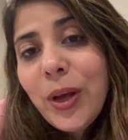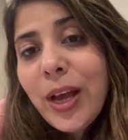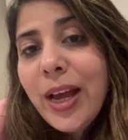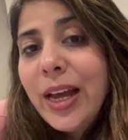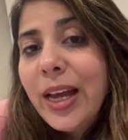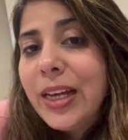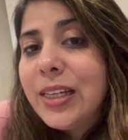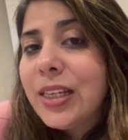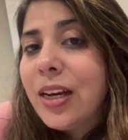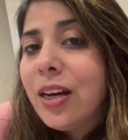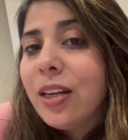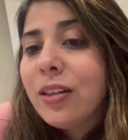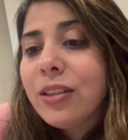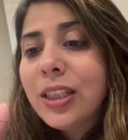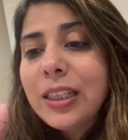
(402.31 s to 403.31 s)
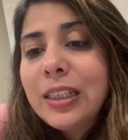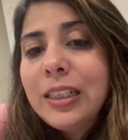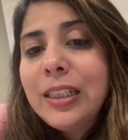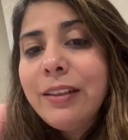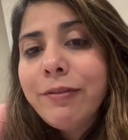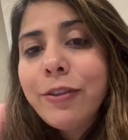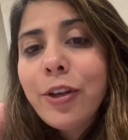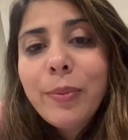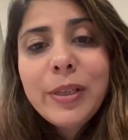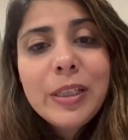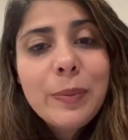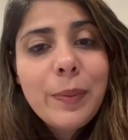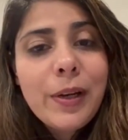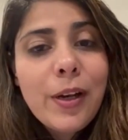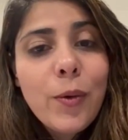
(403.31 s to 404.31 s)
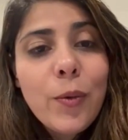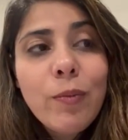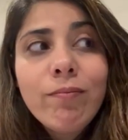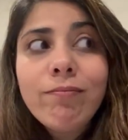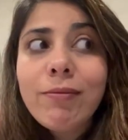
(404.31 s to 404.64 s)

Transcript: and you can leave comments below